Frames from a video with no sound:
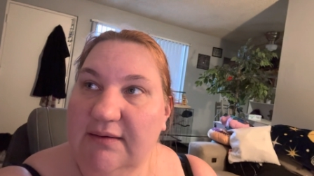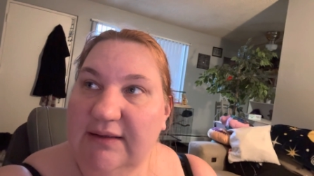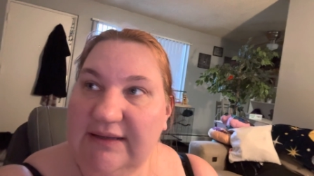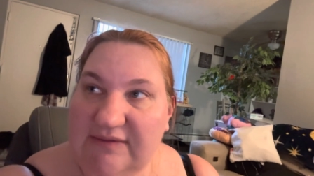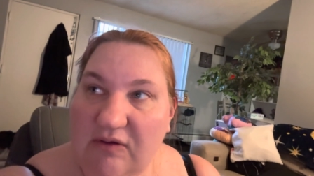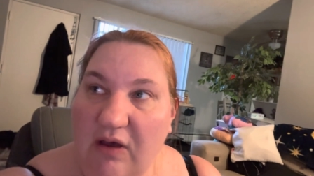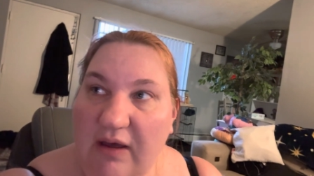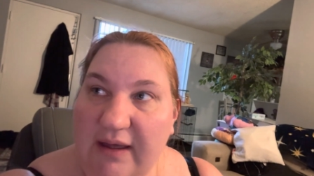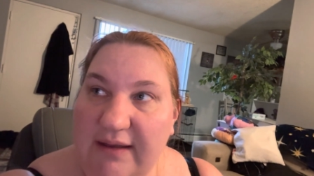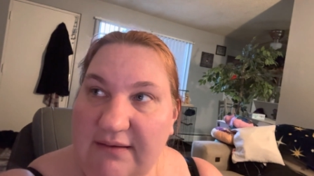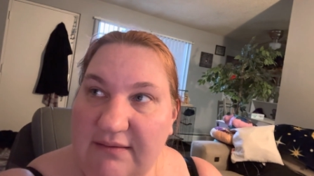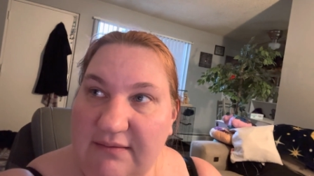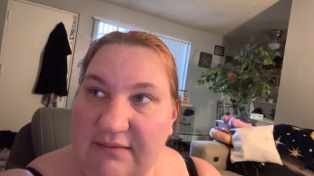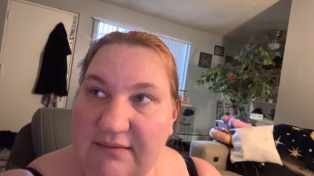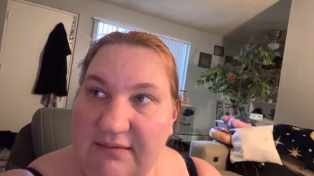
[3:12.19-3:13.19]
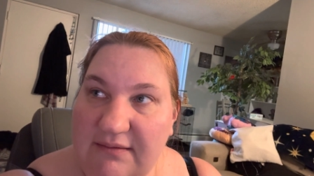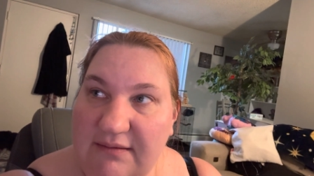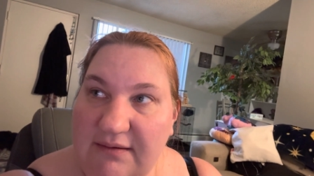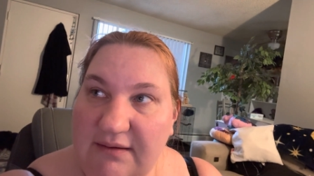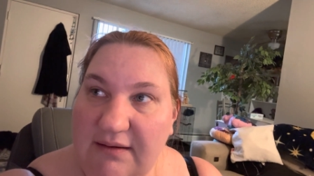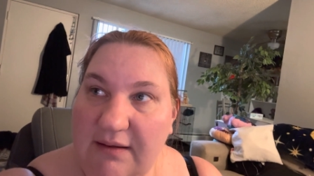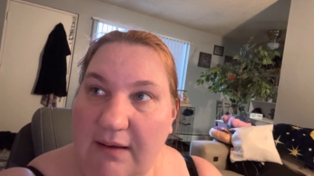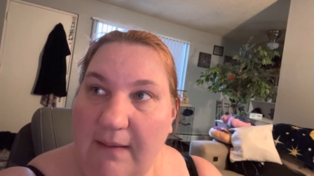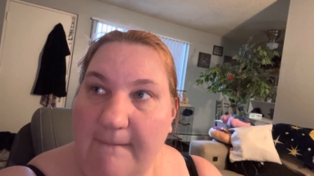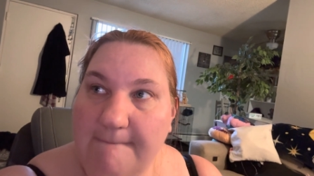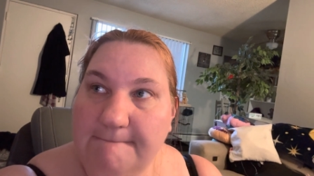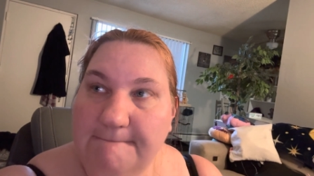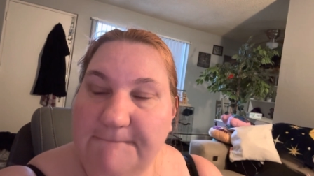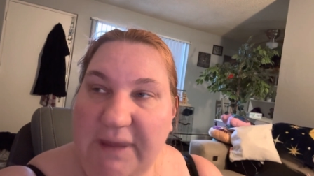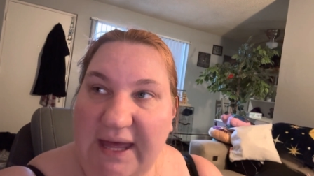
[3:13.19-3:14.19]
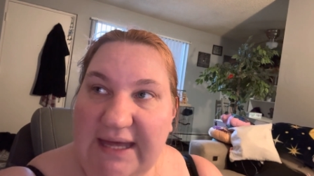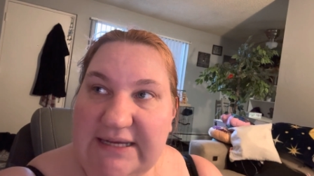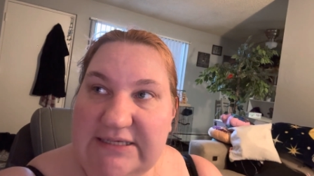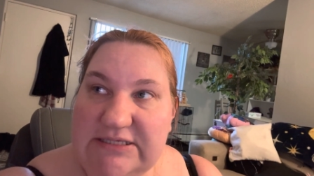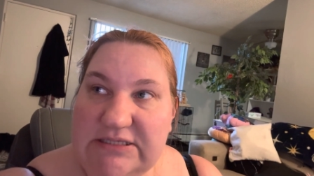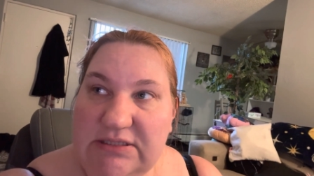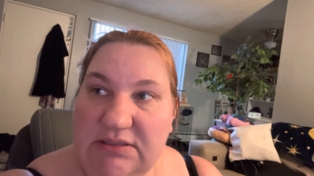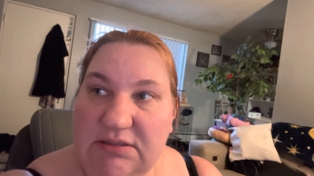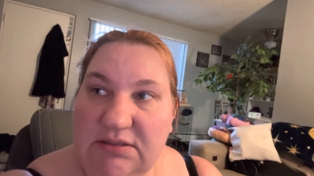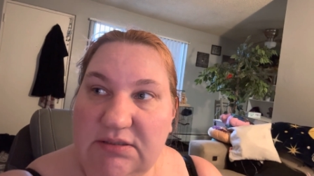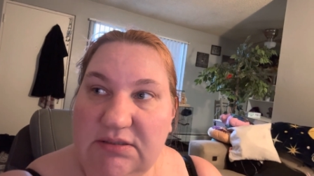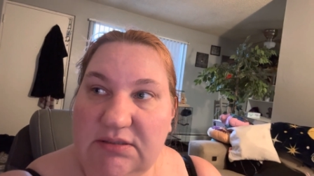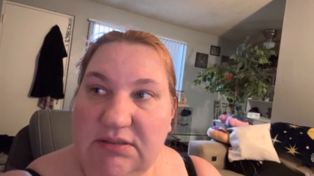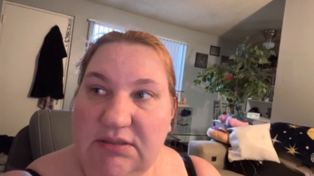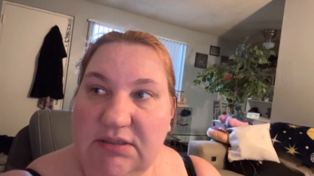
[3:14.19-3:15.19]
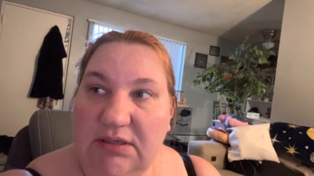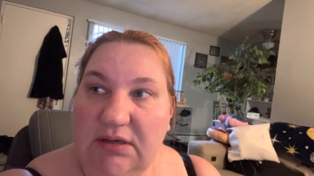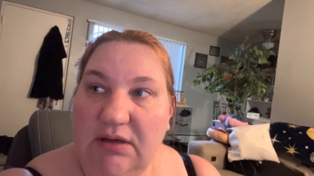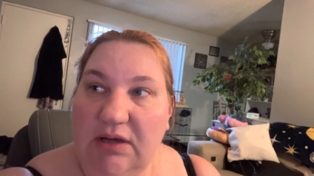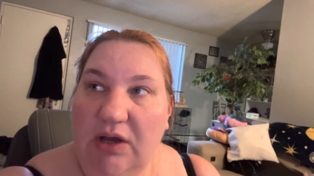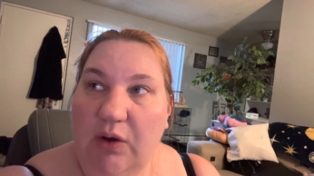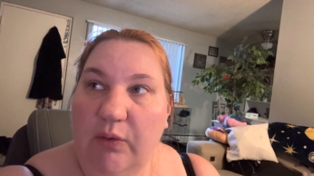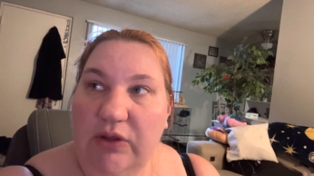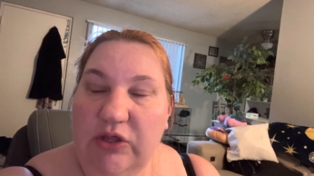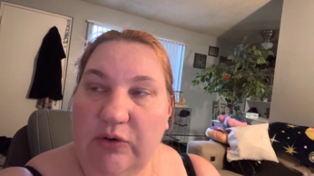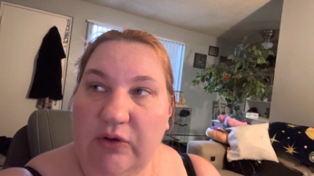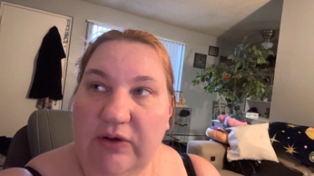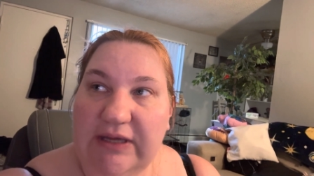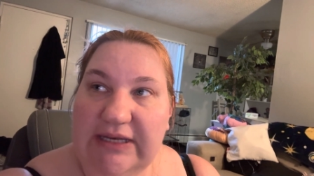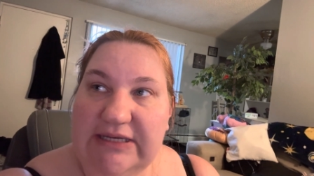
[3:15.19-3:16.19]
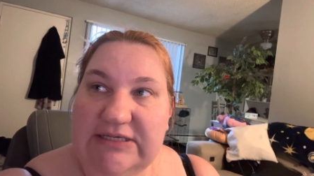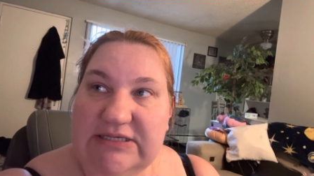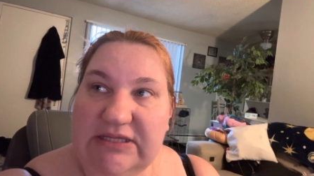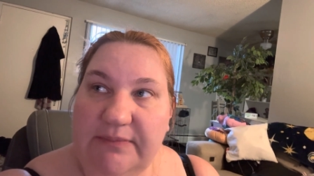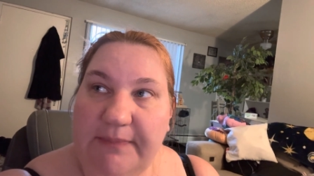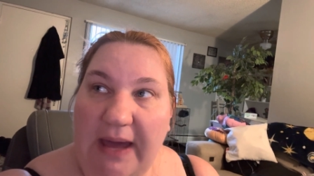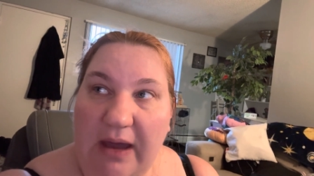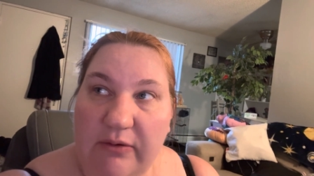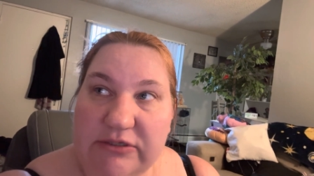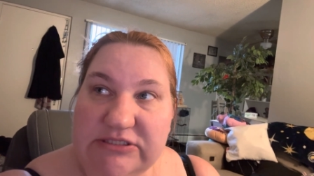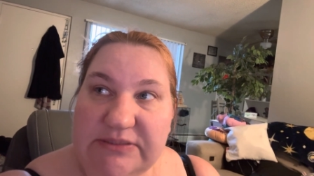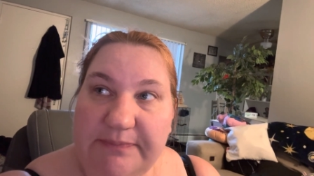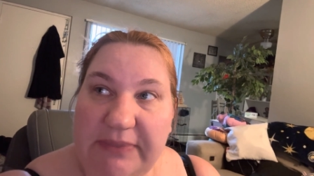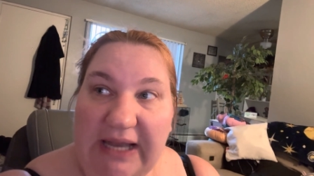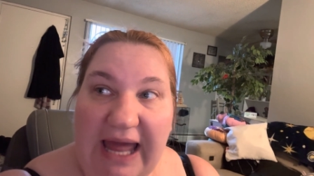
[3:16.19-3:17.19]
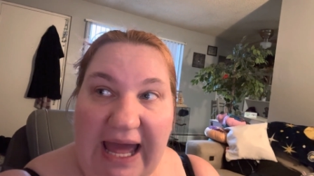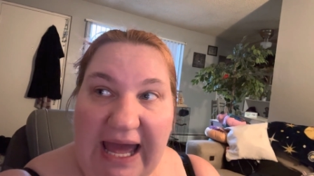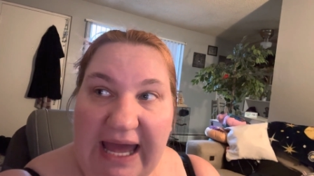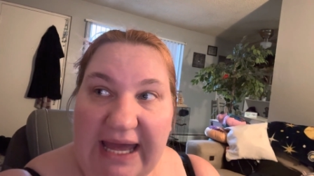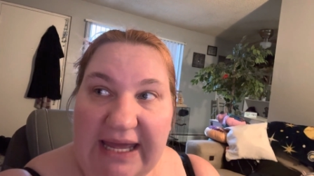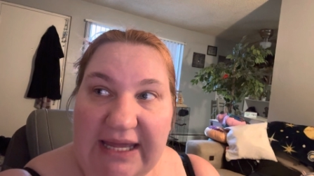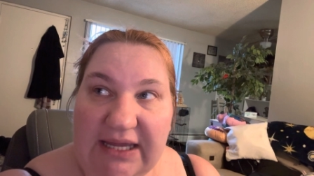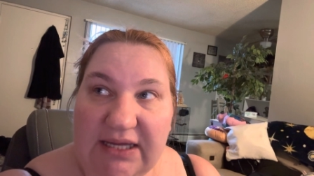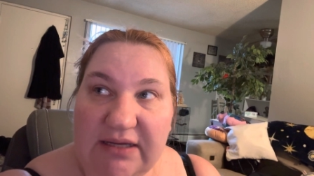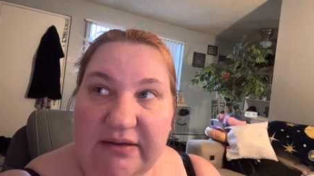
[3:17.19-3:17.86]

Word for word: It's on, but when you hook it into the power supply,